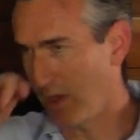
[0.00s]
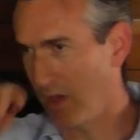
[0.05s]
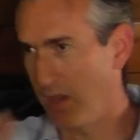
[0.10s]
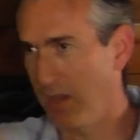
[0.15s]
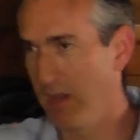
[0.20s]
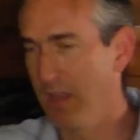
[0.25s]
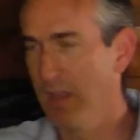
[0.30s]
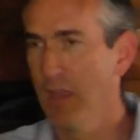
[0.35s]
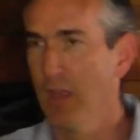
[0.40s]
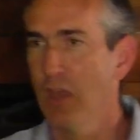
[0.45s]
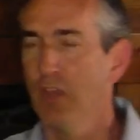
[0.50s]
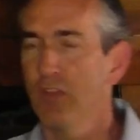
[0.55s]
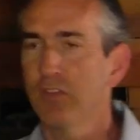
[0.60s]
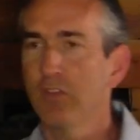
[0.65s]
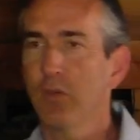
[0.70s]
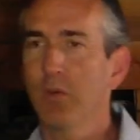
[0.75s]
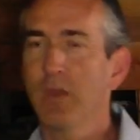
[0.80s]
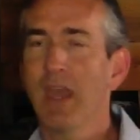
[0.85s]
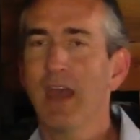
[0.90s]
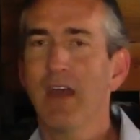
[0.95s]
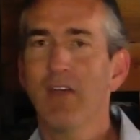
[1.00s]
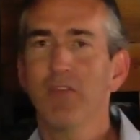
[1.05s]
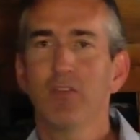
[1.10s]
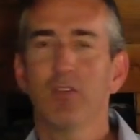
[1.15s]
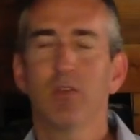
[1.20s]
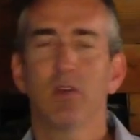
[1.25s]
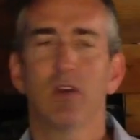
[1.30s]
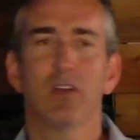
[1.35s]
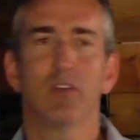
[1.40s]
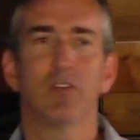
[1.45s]
on. So we have
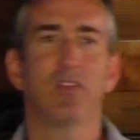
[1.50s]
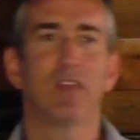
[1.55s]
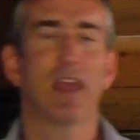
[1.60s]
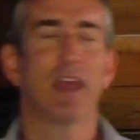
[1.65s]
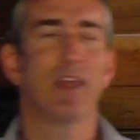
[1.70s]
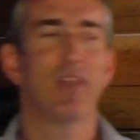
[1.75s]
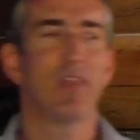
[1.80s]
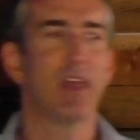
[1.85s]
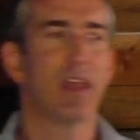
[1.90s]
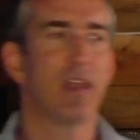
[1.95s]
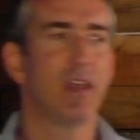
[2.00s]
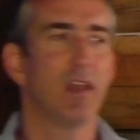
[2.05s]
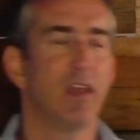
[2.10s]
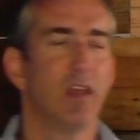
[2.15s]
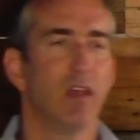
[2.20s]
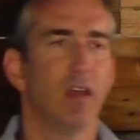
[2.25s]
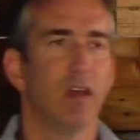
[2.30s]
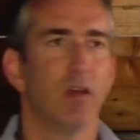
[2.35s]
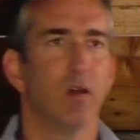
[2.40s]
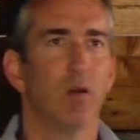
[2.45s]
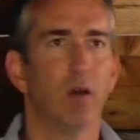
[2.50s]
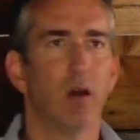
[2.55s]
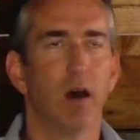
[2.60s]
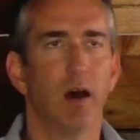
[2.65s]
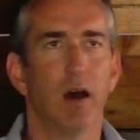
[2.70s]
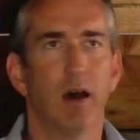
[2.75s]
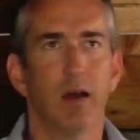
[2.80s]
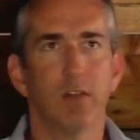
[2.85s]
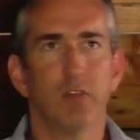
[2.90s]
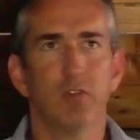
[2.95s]
to understand that
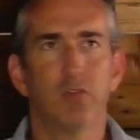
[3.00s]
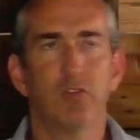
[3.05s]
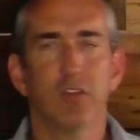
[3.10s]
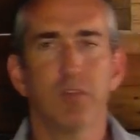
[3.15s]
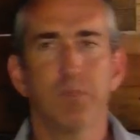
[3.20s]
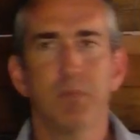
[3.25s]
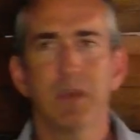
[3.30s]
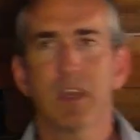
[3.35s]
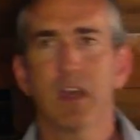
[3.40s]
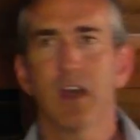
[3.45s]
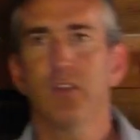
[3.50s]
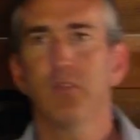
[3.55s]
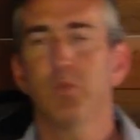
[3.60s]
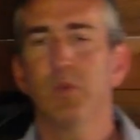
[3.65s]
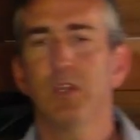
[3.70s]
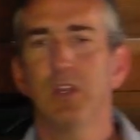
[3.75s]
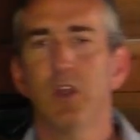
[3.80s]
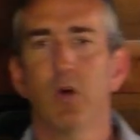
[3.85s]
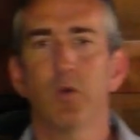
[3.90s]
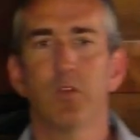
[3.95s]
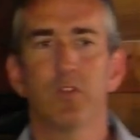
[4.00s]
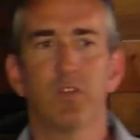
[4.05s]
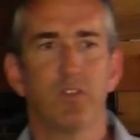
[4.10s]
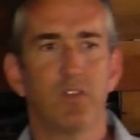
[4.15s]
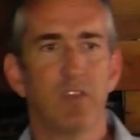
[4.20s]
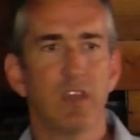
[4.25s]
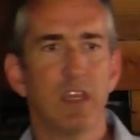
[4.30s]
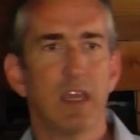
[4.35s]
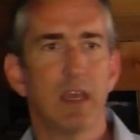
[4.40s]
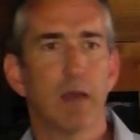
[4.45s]
just because we don't
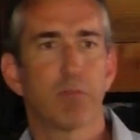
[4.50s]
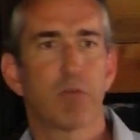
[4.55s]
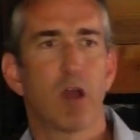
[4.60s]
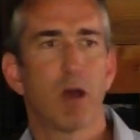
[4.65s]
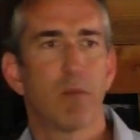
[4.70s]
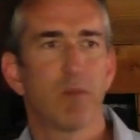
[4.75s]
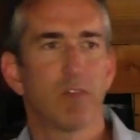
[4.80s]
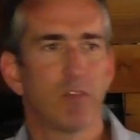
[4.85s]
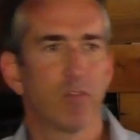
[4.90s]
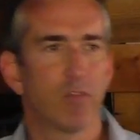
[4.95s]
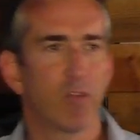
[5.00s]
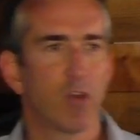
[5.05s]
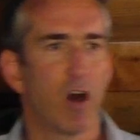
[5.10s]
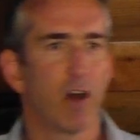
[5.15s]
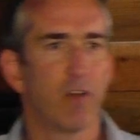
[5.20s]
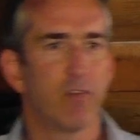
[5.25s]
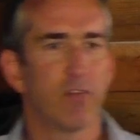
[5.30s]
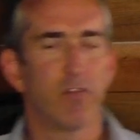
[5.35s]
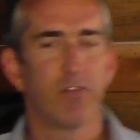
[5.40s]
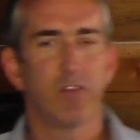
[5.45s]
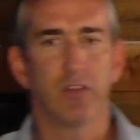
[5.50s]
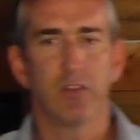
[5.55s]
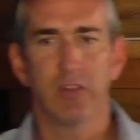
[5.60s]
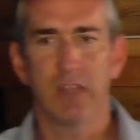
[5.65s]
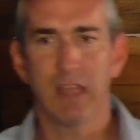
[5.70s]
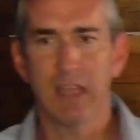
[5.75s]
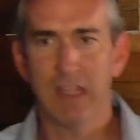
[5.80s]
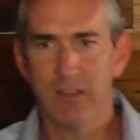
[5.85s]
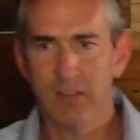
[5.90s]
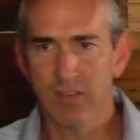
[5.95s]
see a promise of God
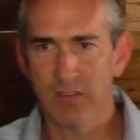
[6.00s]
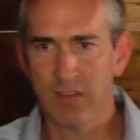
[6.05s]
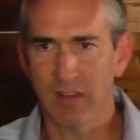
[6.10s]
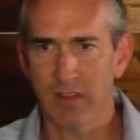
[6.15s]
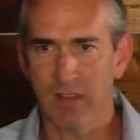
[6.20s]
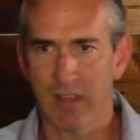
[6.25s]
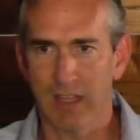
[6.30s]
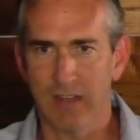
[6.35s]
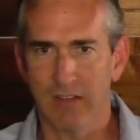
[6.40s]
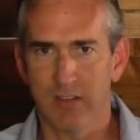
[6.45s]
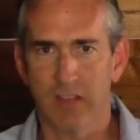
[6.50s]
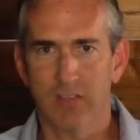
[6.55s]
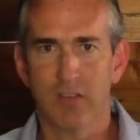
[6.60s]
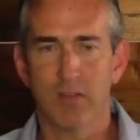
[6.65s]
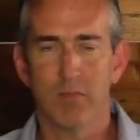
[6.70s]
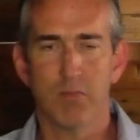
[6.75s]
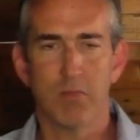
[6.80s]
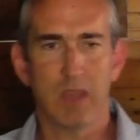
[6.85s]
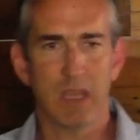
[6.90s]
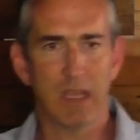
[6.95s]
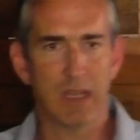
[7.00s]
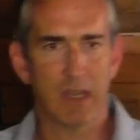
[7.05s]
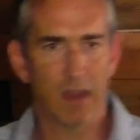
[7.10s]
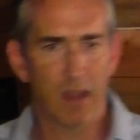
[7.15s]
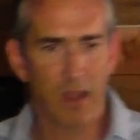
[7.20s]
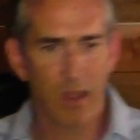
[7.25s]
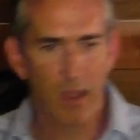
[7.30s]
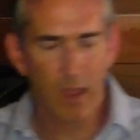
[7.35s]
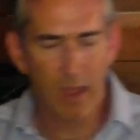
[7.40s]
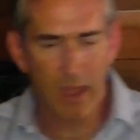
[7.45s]
fulfilled instantly doesn't mean
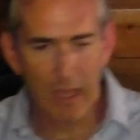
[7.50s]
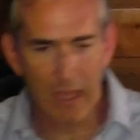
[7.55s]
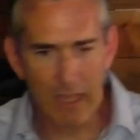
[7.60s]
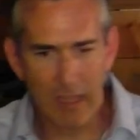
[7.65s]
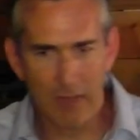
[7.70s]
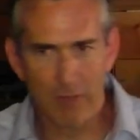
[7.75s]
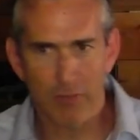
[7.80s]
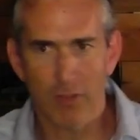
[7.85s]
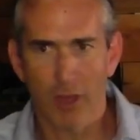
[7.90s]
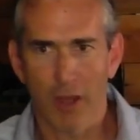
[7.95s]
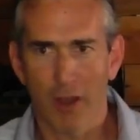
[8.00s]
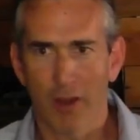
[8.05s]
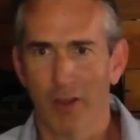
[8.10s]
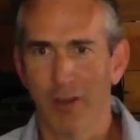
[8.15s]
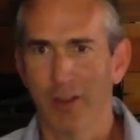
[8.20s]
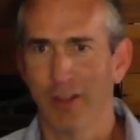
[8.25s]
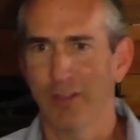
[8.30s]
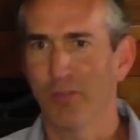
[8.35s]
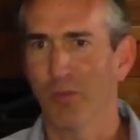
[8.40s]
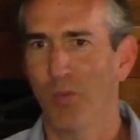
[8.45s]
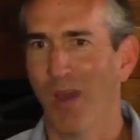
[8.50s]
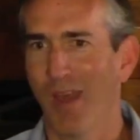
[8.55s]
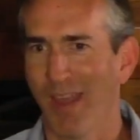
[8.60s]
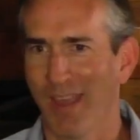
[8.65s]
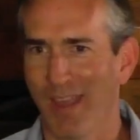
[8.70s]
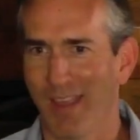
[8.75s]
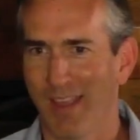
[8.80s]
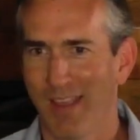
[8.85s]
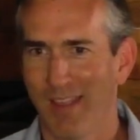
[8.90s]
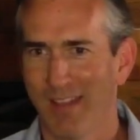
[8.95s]
it's not on its
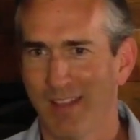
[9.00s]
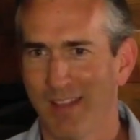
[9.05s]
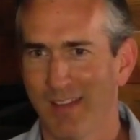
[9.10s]
way,